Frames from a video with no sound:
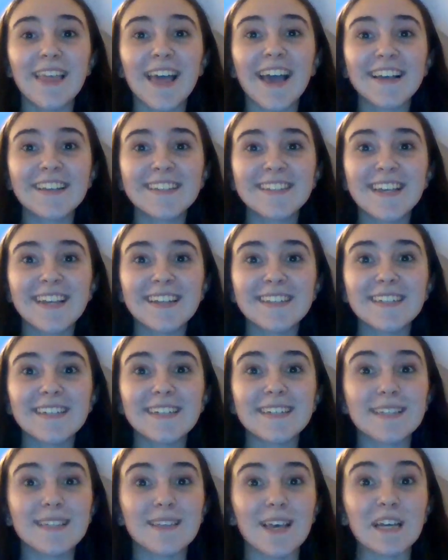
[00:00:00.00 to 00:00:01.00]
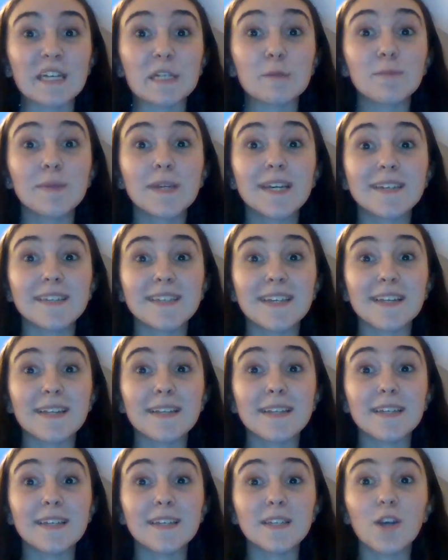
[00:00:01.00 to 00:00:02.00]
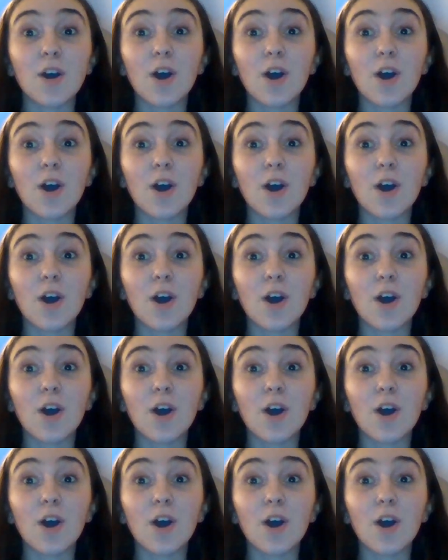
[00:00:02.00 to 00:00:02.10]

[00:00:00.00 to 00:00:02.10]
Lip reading: SAT/PSATs